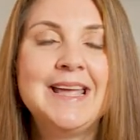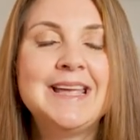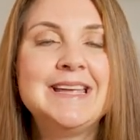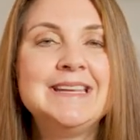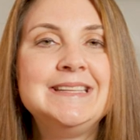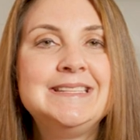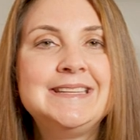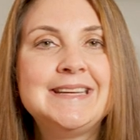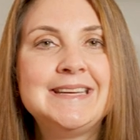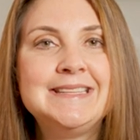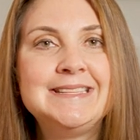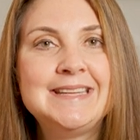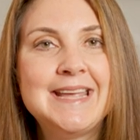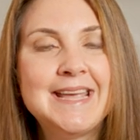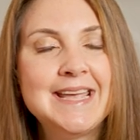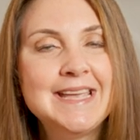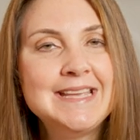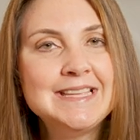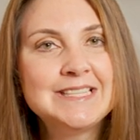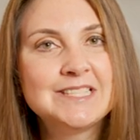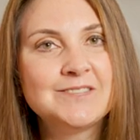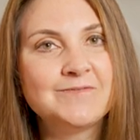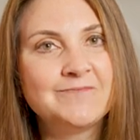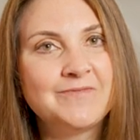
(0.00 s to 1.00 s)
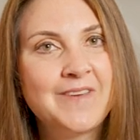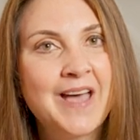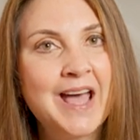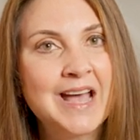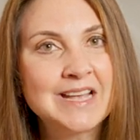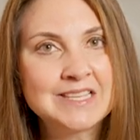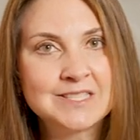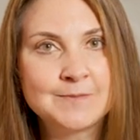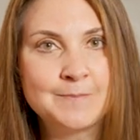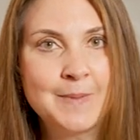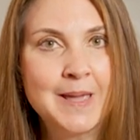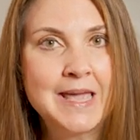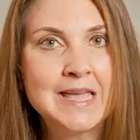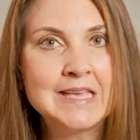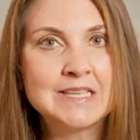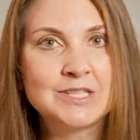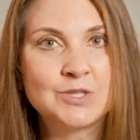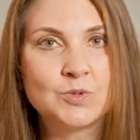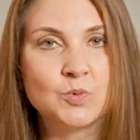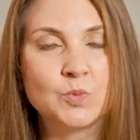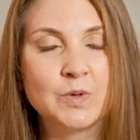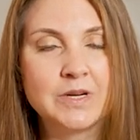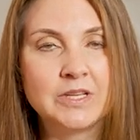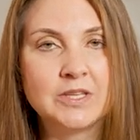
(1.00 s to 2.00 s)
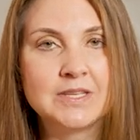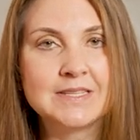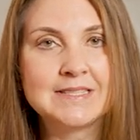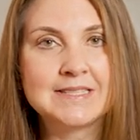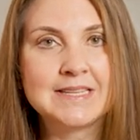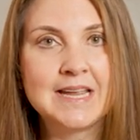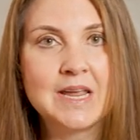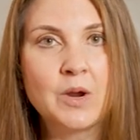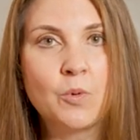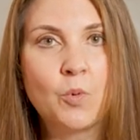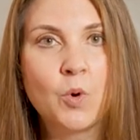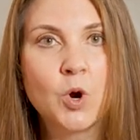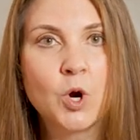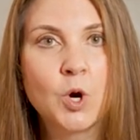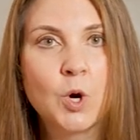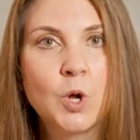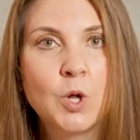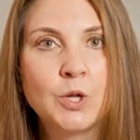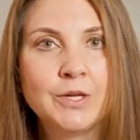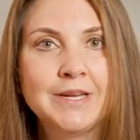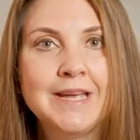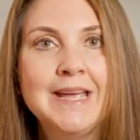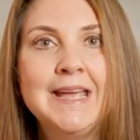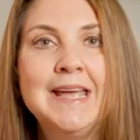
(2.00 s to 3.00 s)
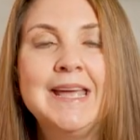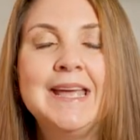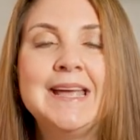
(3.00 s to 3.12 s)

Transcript: In today's fast paced real estate world,